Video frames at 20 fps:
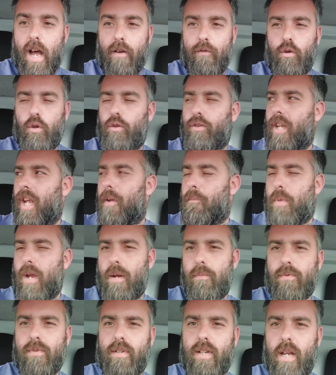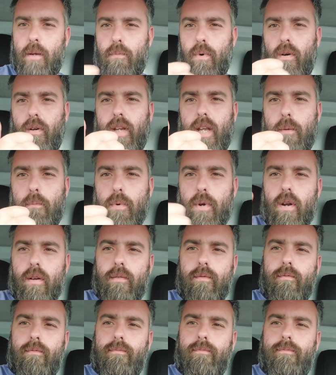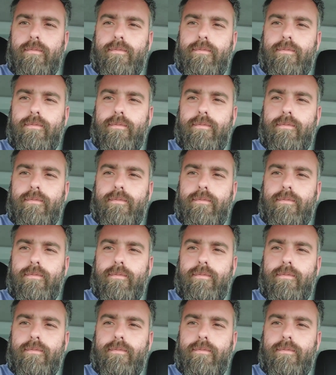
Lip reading: Have a good day, peeps. Keep on keeping on.